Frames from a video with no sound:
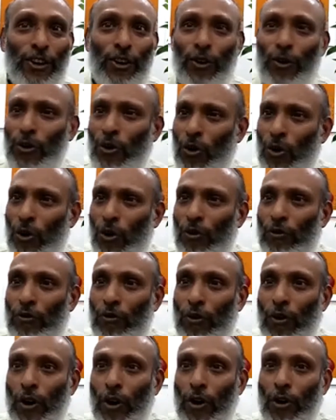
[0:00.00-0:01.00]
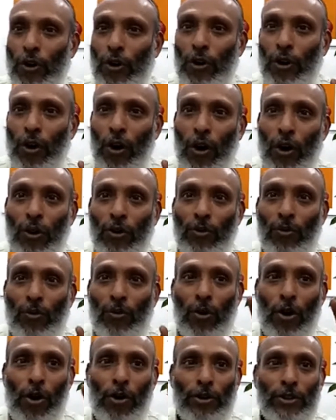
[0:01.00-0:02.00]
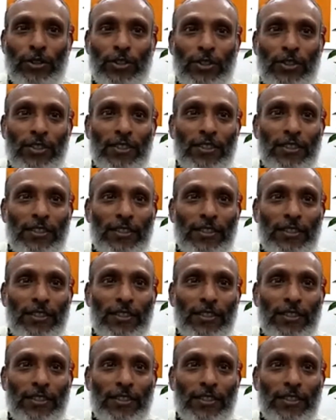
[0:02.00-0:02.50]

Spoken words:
Go for long walks.